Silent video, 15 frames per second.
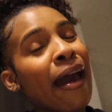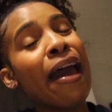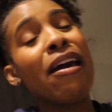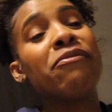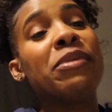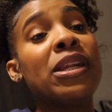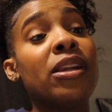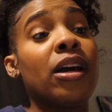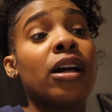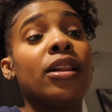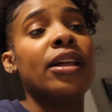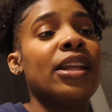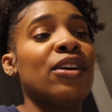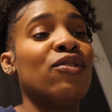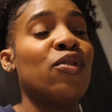I've been done
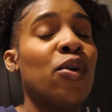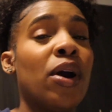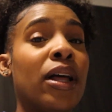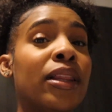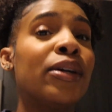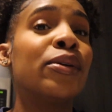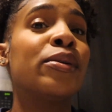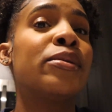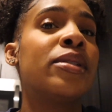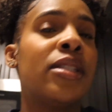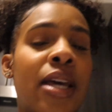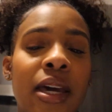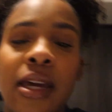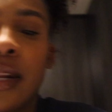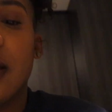cleaning for a little
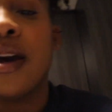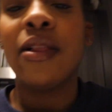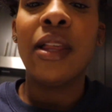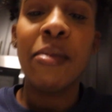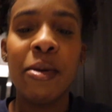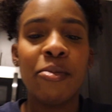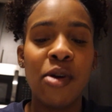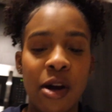second now. Let me